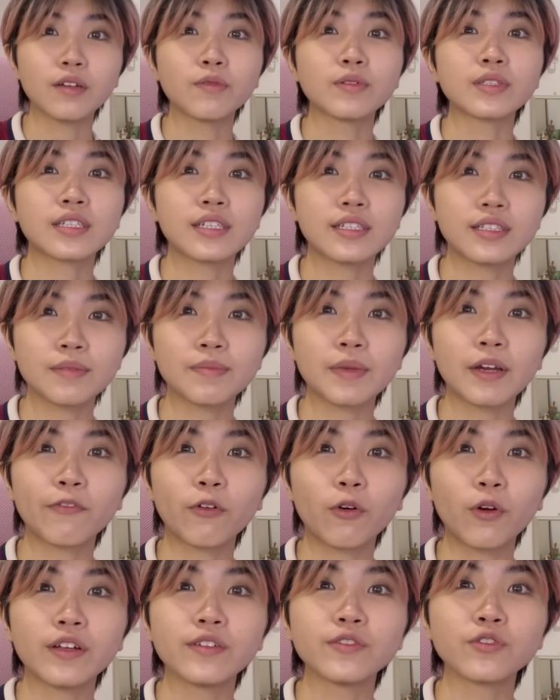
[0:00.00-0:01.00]
was kissing my
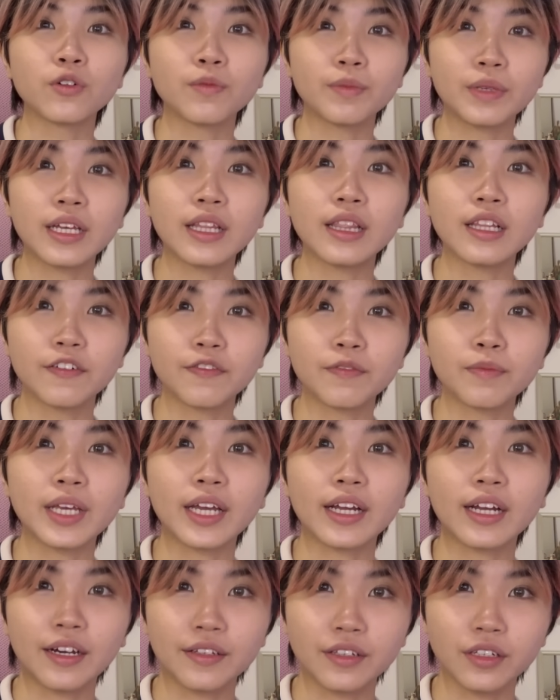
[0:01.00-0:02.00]
forehead and told me he loved me
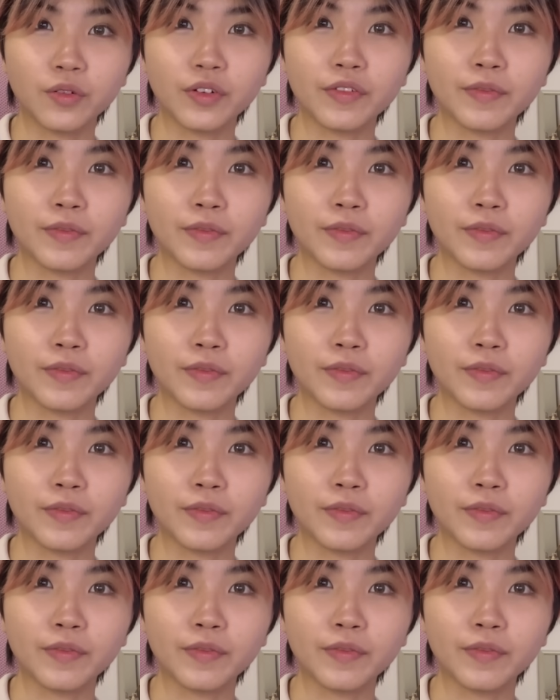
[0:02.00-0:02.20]
and cuddled with